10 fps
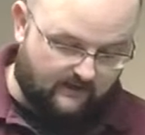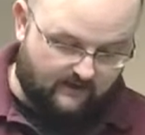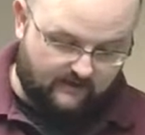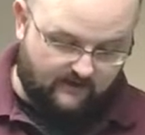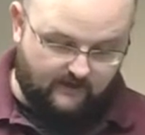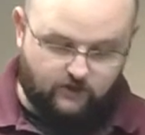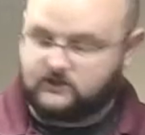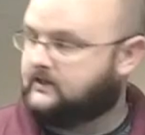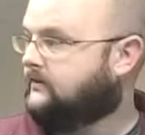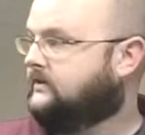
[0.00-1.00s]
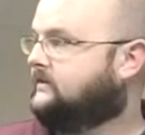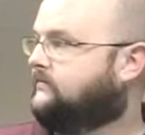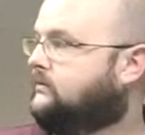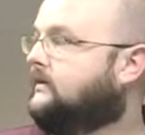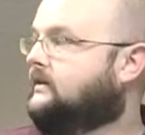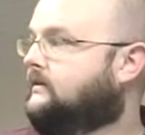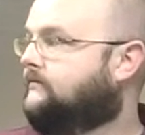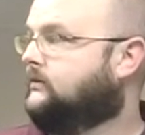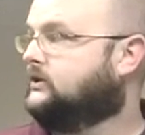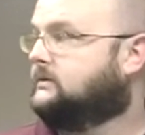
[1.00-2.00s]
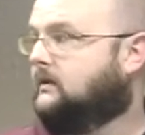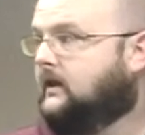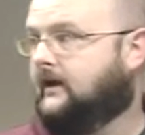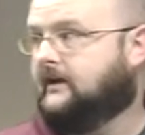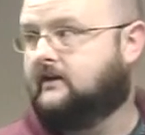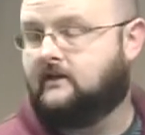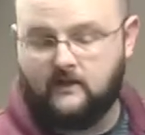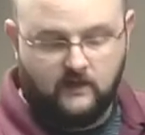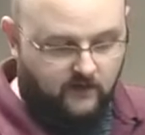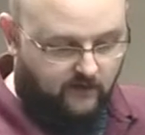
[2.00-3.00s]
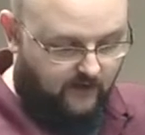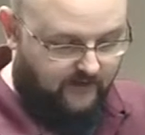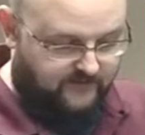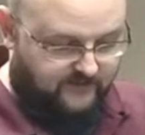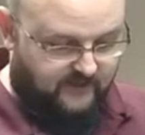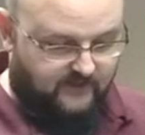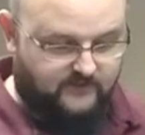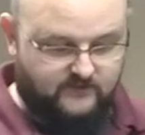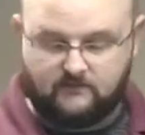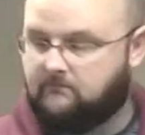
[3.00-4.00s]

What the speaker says: In each series of 3, the first plague, God sends